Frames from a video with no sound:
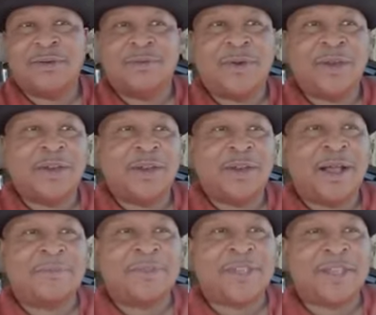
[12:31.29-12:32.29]
where
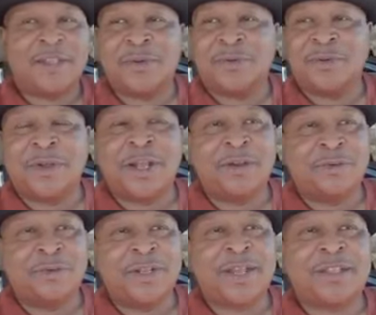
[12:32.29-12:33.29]
I'm thinking I'm going to win, I don't win.